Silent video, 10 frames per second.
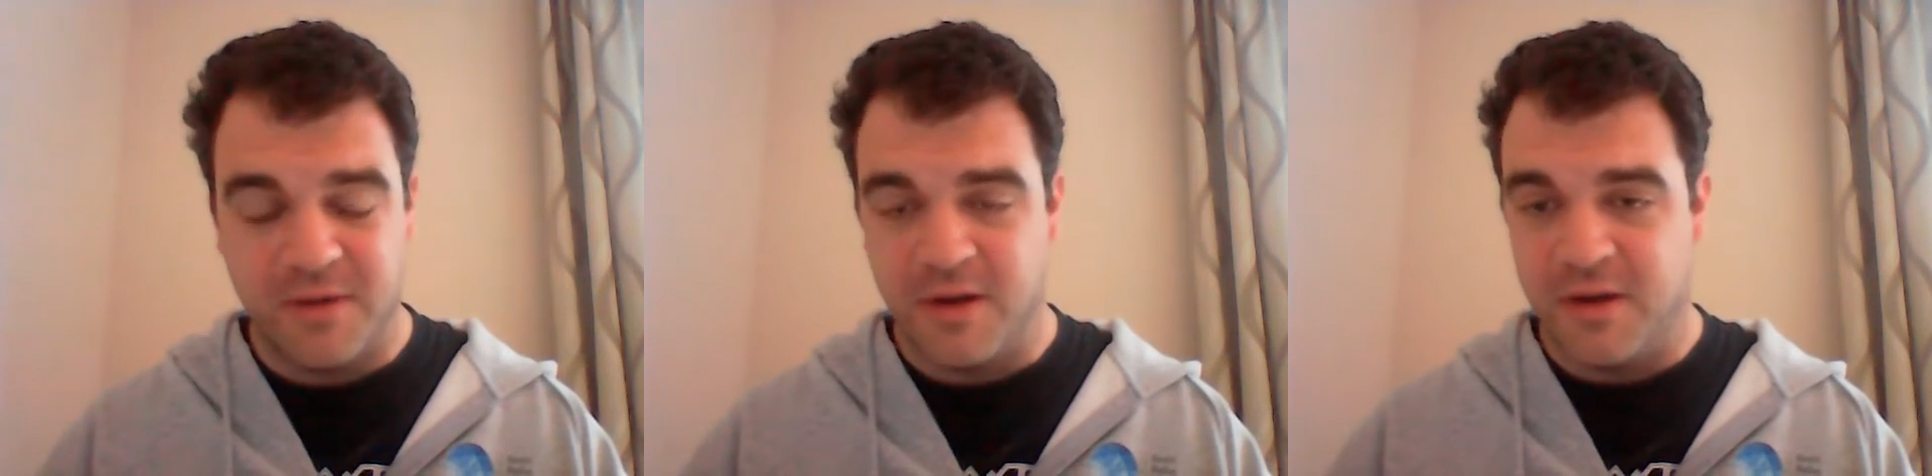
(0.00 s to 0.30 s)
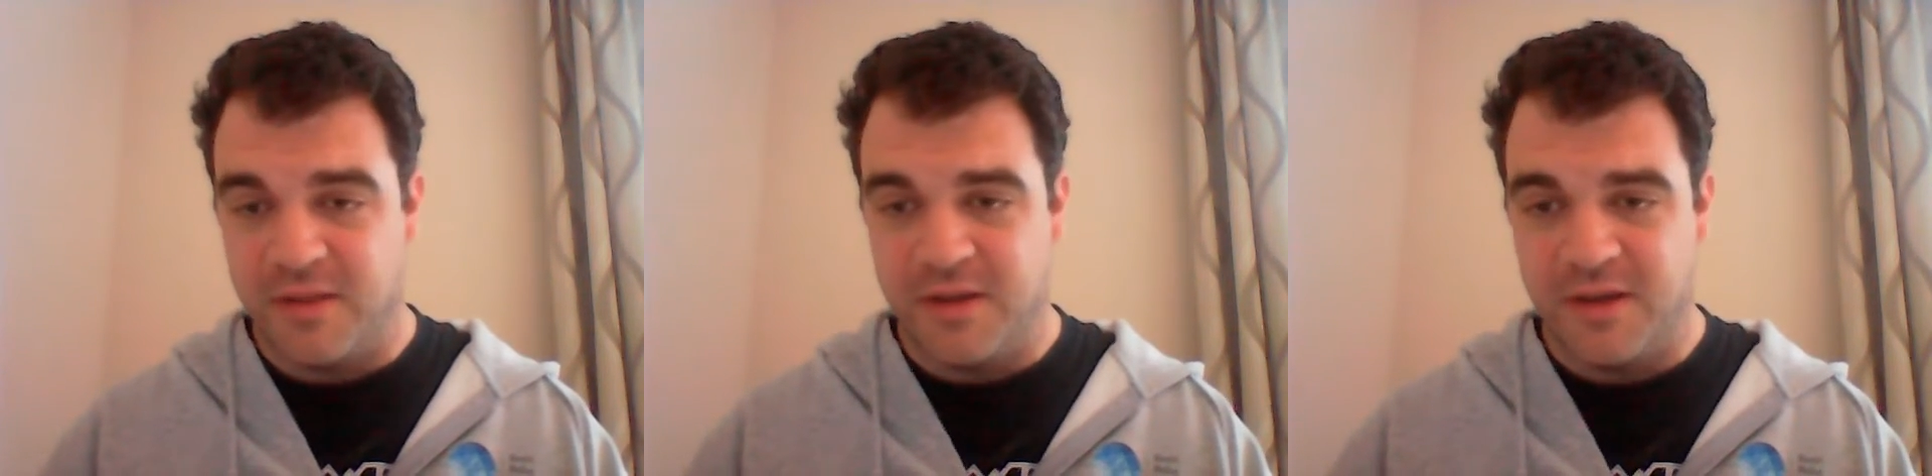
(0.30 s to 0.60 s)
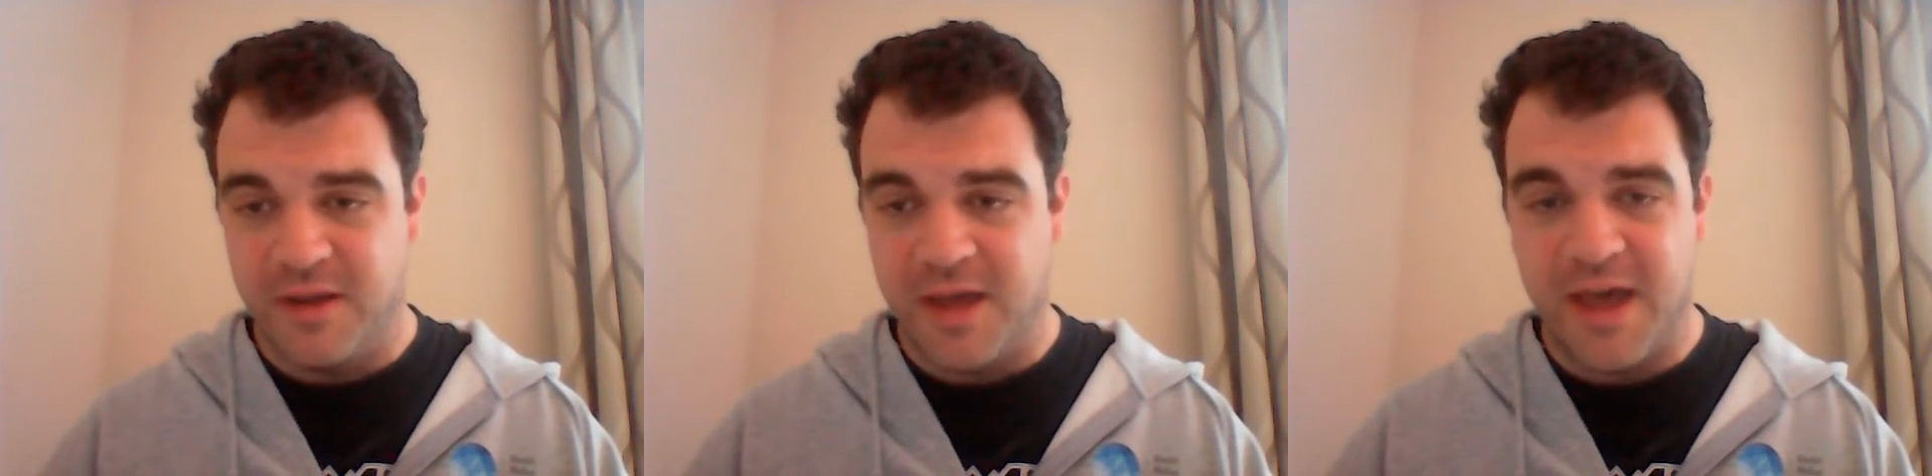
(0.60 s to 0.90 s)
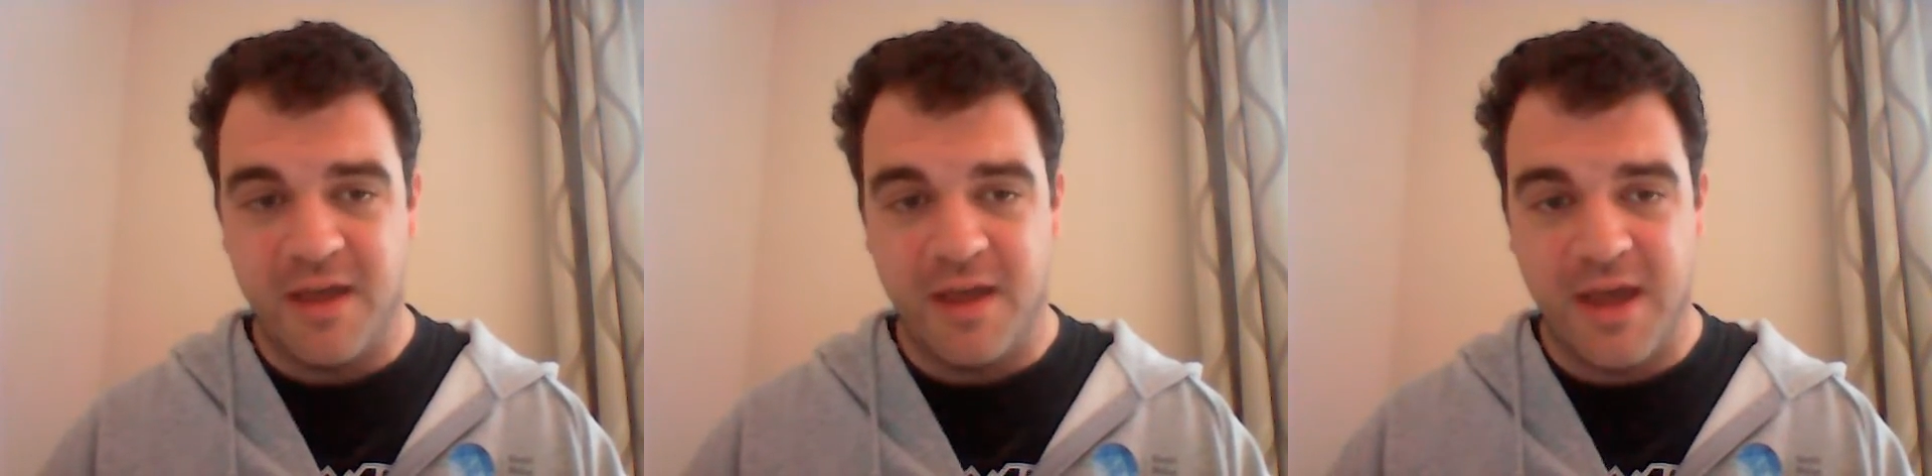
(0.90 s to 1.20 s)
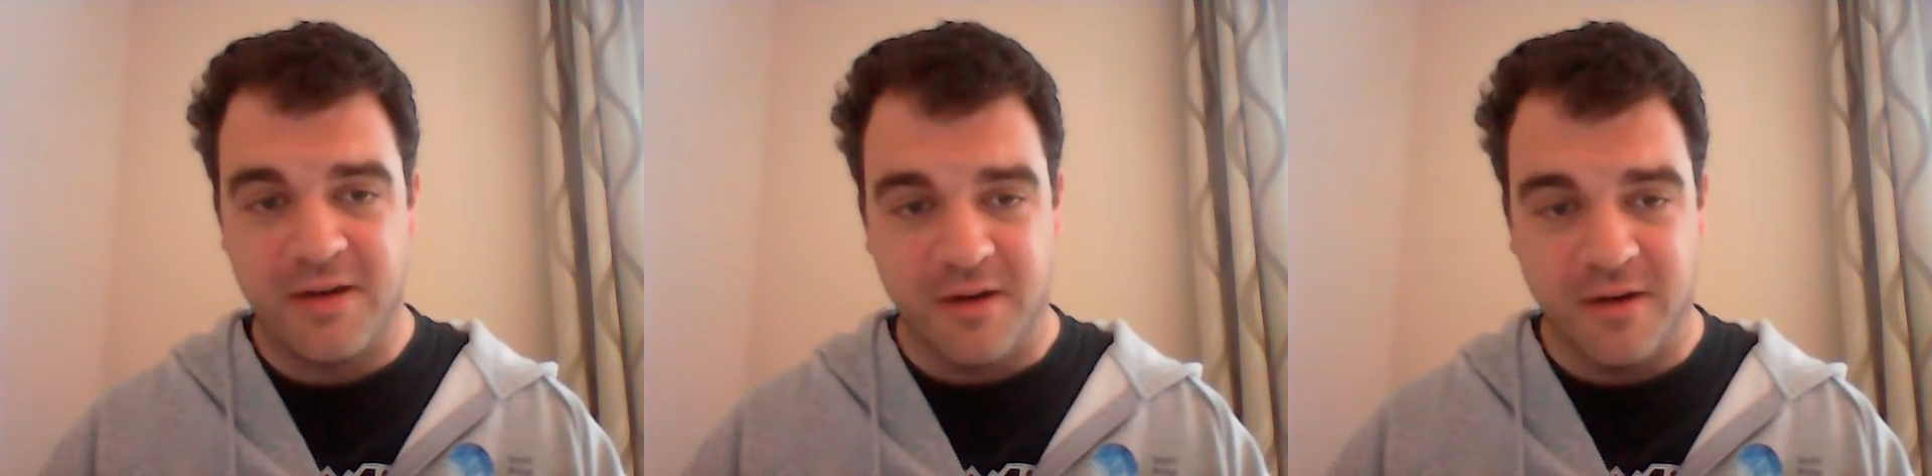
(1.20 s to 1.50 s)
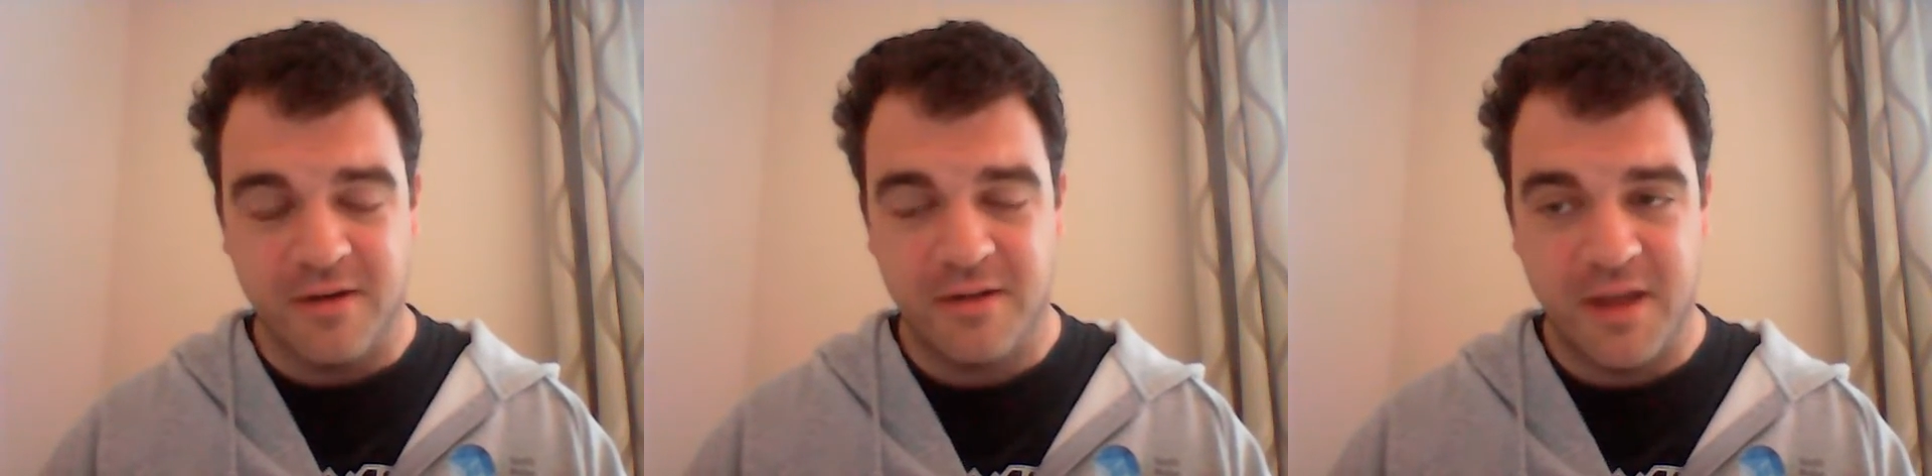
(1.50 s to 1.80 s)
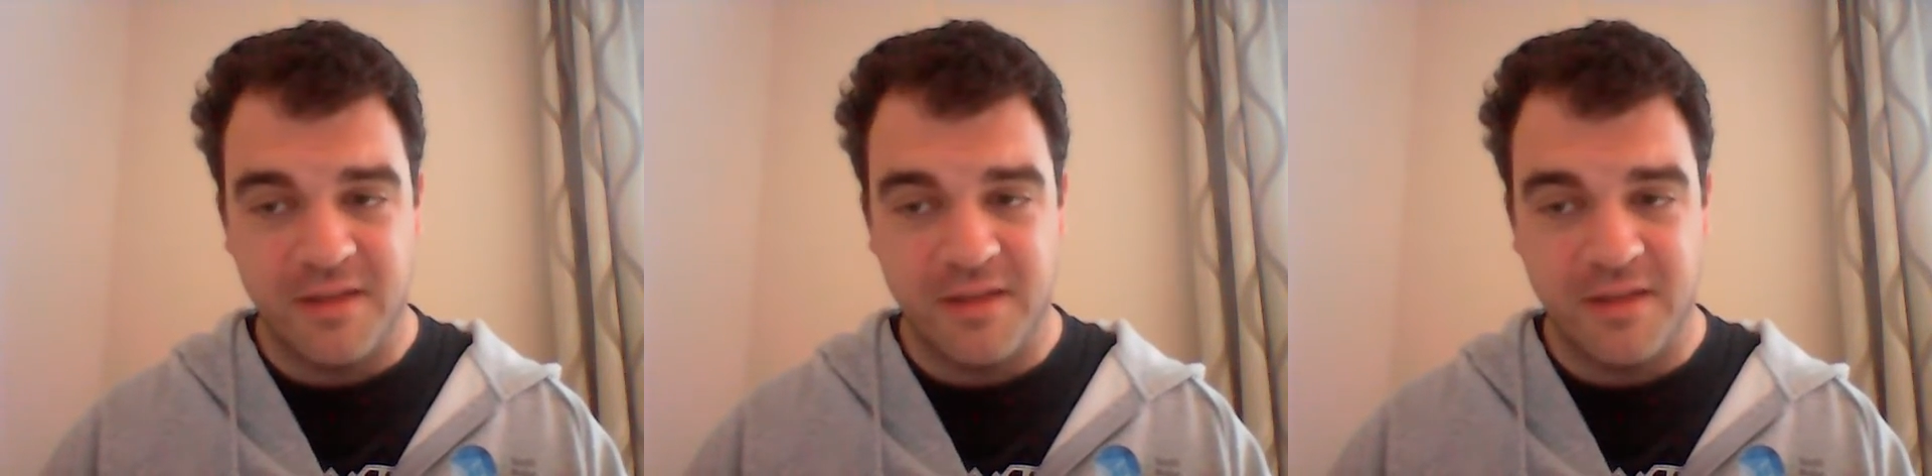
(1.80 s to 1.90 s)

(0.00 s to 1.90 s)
Edgar